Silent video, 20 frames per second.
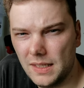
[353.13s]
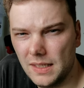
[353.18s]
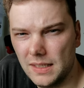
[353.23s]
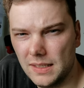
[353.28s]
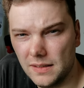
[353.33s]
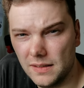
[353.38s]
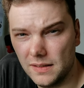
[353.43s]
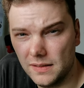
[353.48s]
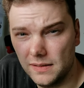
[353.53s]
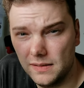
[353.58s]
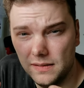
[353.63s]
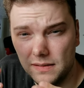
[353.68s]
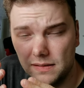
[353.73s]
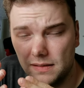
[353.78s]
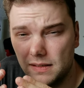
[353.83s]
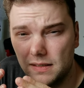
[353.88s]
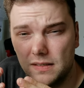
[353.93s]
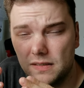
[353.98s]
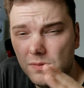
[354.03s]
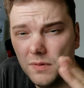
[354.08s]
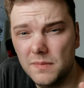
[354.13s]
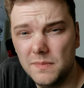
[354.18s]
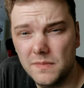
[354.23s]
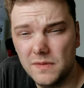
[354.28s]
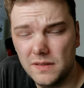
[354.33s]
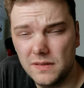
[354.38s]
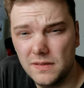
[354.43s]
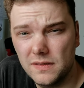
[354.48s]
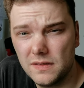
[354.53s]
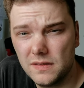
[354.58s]
uh, the
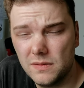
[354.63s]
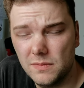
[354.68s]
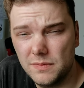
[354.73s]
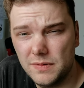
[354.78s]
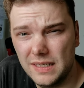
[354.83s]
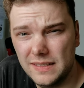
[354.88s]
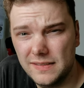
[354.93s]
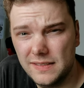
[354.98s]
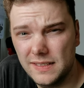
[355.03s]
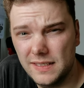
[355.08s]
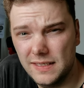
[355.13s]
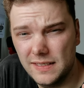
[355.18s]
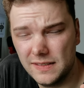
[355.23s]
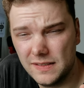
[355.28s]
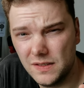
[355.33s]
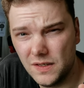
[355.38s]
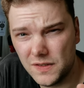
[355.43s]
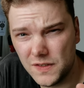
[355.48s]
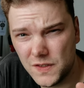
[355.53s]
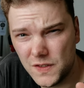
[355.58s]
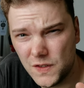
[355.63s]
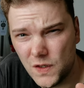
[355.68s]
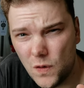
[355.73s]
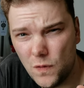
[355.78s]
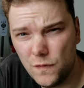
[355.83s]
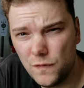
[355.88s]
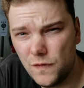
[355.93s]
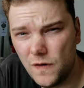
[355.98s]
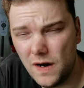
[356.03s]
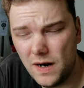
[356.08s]
discrepancy is not
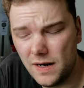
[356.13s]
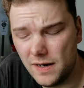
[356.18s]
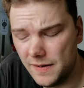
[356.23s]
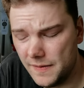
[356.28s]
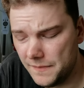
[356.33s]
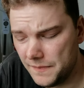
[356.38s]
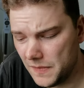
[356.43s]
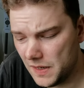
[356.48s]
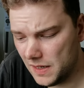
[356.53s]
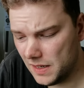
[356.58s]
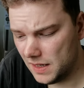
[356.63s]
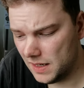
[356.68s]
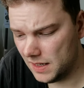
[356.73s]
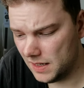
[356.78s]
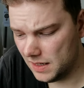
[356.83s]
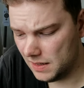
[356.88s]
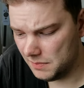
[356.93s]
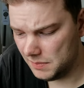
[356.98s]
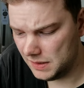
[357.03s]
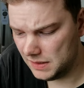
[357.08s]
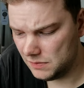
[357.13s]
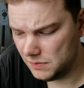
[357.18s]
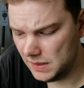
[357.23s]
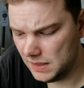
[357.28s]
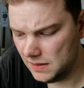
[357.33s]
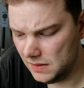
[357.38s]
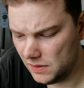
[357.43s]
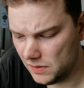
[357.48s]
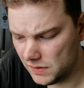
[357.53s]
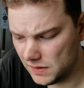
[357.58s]
so far uh,
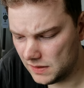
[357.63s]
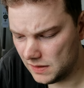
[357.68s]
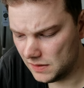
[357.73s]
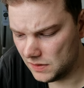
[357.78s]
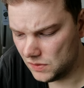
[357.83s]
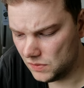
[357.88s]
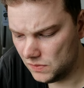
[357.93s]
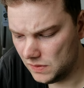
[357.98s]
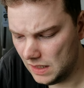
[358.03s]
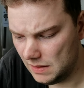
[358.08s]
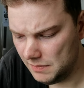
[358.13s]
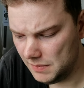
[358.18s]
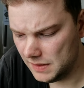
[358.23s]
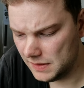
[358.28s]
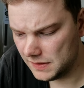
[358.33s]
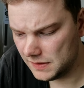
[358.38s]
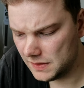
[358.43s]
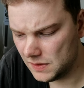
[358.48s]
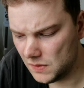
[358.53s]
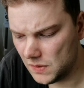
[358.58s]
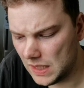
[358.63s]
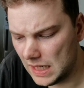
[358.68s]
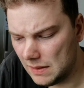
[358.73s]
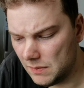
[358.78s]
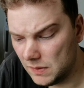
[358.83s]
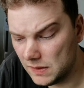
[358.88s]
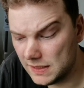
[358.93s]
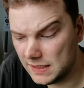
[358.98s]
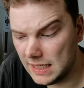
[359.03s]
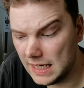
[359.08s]
between those two numbers. So I
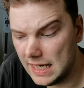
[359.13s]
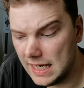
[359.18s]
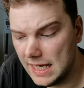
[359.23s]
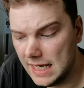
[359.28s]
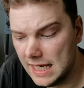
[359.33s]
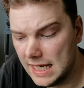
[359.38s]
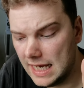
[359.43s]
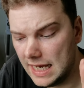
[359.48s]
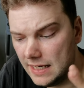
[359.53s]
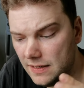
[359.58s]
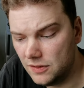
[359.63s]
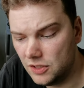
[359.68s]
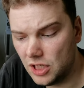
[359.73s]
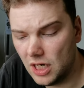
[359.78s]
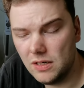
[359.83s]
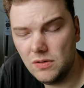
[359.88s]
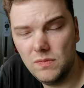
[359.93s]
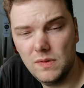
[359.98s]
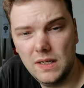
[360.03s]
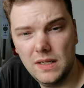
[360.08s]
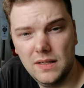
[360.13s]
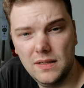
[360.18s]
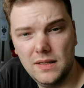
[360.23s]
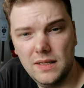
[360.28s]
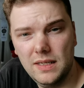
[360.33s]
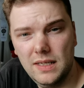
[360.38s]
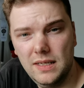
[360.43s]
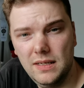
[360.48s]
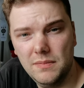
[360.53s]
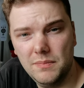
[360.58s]
would say in general
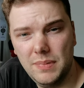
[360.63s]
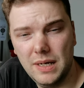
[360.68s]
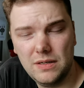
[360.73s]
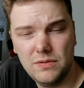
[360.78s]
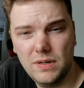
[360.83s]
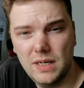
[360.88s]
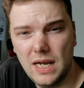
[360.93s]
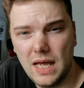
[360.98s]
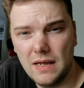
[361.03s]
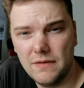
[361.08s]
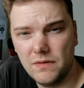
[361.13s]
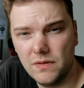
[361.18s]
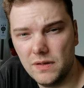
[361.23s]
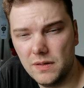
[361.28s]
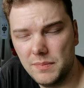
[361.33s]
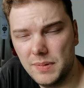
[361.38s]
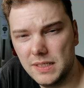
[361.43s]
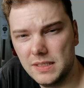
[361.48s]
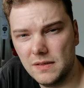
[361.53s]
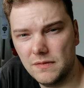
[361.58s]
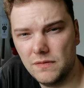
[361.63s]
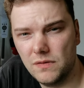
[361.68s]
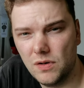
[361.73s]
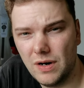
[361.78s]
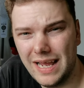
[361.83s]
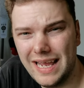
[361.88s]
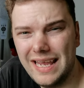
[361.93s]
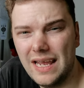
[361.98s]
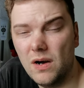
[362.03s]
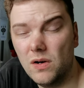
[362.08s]
the battery life on the Pixel
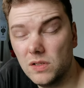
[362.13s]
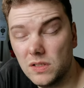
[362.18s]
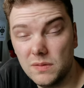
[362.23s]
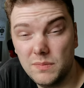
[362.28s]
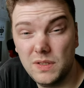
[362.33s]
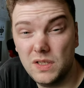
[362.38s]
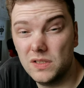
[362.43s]
4a also